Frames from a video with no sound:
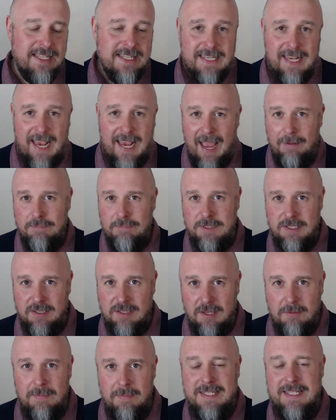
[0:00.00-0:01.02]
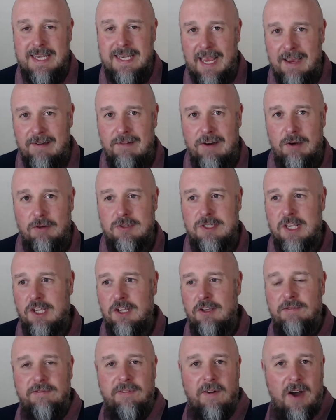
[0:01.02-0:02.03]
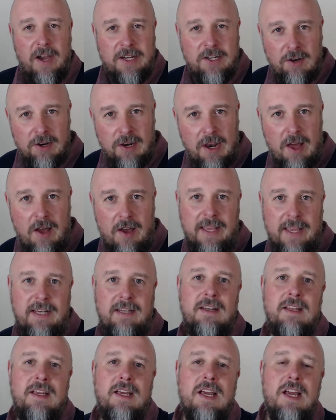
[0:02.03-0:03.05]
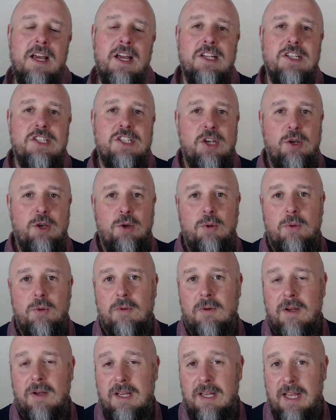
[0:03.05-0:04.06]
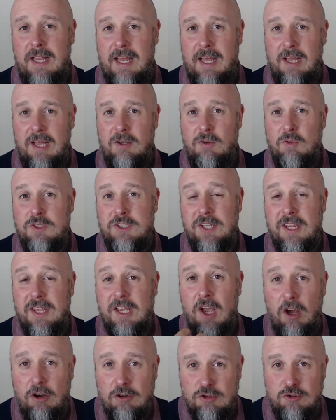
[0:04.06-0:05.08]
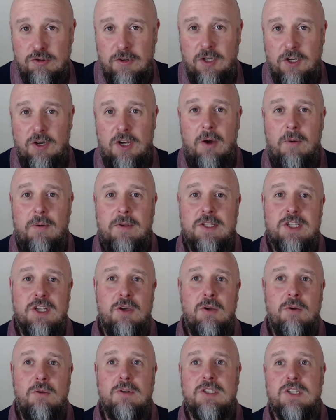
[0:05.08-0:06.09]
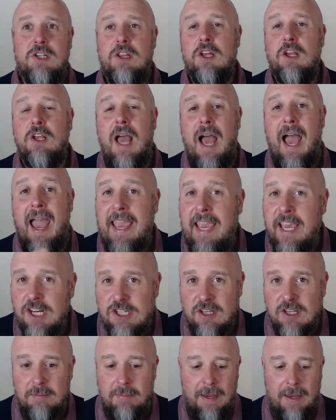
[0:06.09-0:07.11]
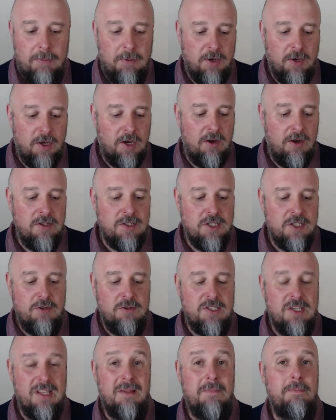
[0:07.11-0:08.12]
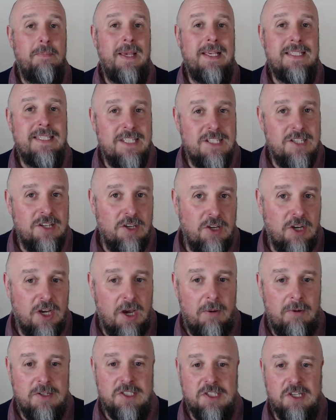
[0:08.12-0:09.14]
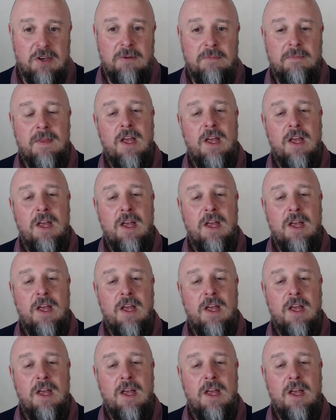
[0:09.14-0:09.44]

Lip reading: Adapt the materials that you find online to the country you're going to the age of the people you're going to the business that you're going to.